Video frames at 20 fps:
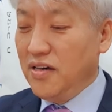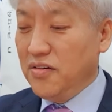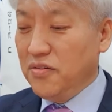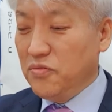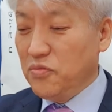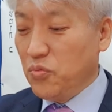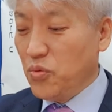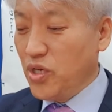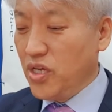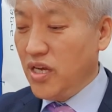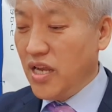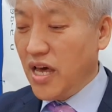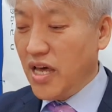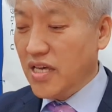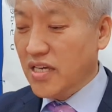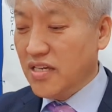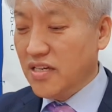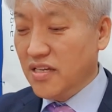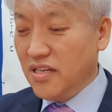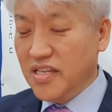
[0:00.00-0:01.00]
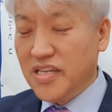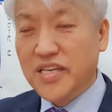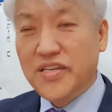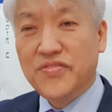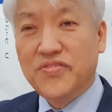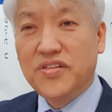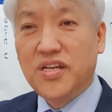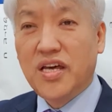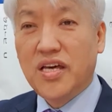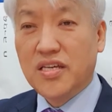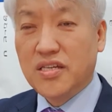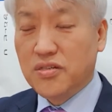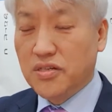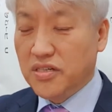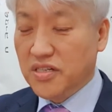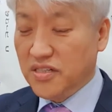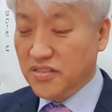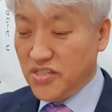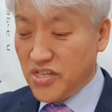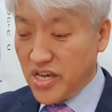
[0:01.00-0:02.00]
we like live like
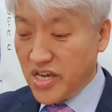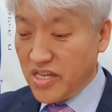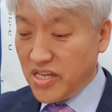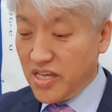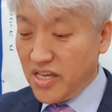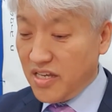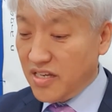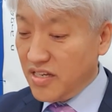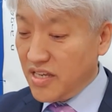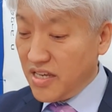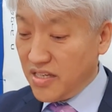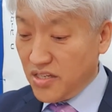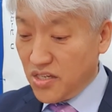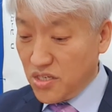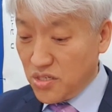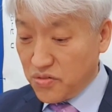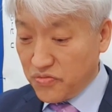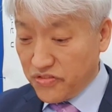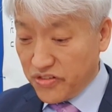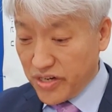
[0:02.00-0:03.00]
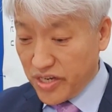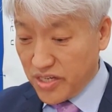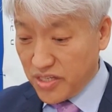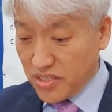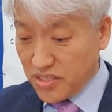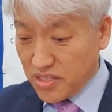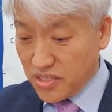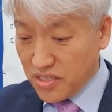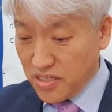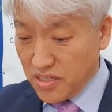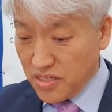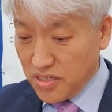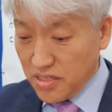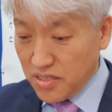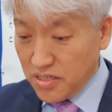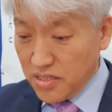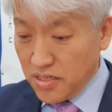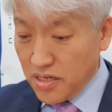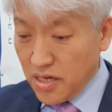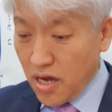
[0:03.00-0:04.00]
Daniel and his friends.
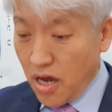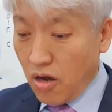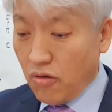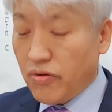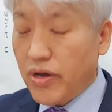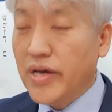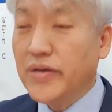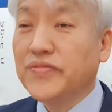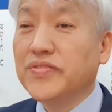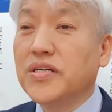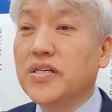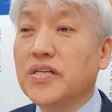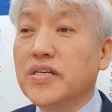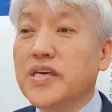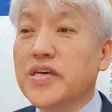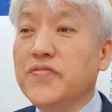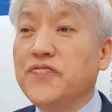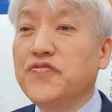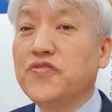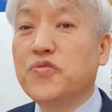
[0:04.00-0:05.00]
However, if